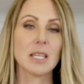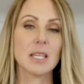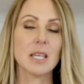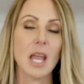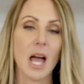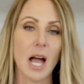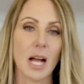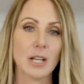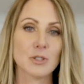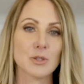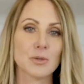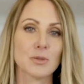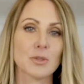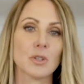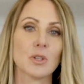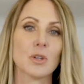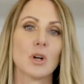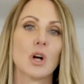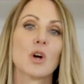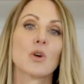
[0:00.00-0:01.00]

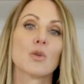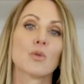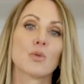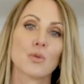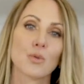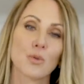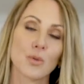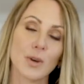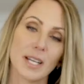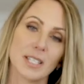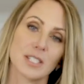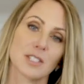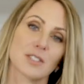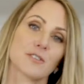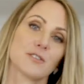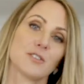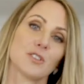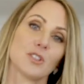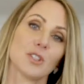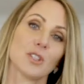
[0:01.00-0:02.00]
natural,
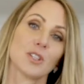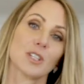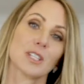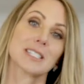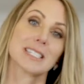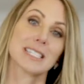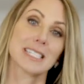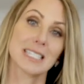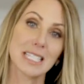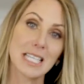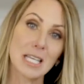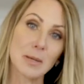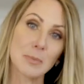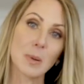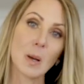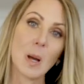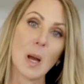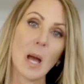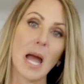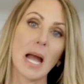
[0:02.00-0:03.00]
restful
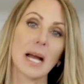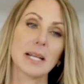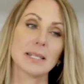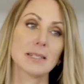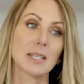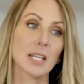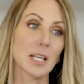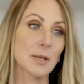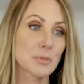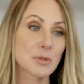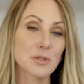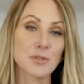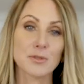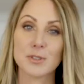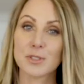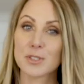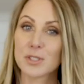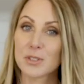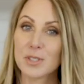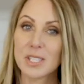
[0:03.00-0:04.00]
sleep. And tips
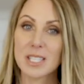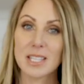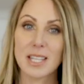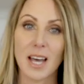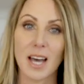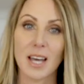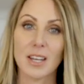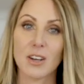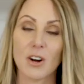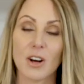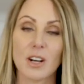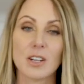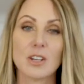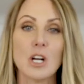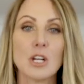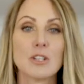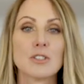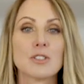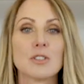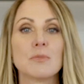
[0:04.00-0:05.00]
for doing that are
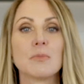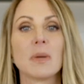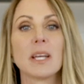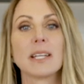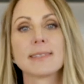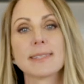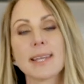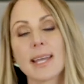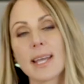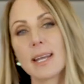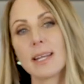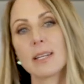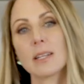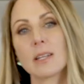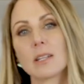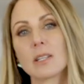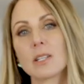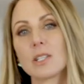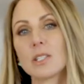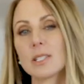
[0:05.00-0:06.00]
to maintain
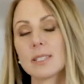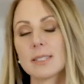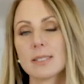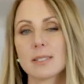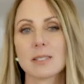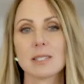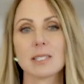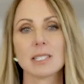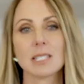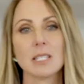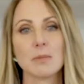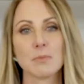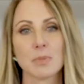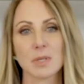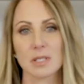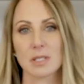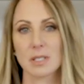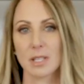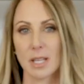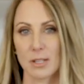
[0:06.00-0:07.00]
a good sleep
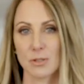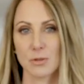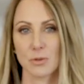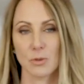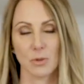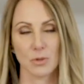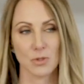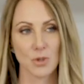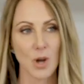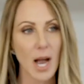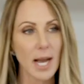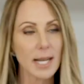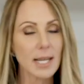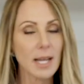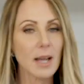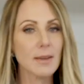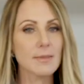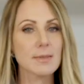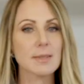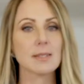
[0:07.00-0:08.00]
schedule. Try
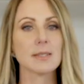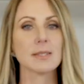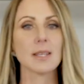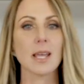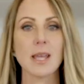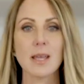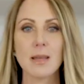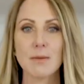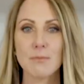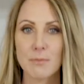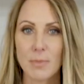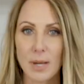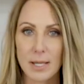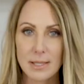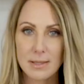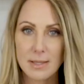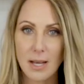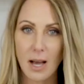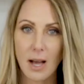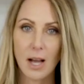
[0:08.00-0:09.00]
to have the same
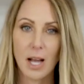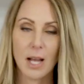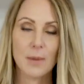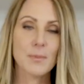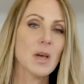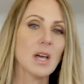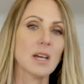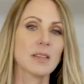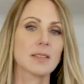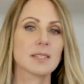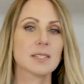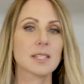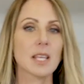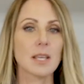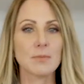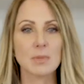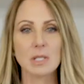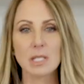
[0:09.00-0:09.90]
bedtime, the same